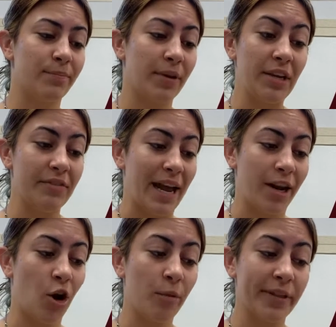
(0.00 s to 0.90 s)
but even at
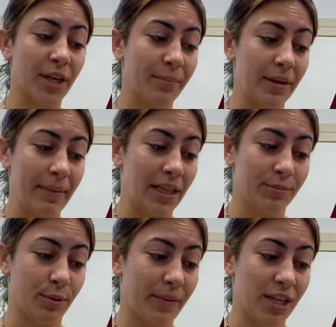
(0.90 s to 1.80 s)
home in their big
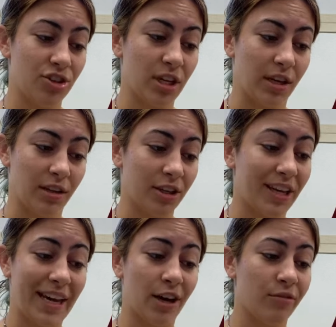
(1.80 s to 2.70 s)
Malibu mansion,
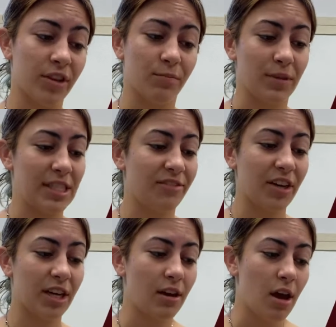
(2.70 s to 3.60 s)
looking out over the
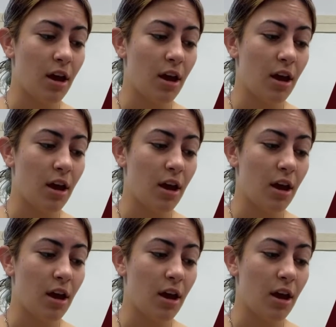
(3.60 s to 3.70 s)
Pacific,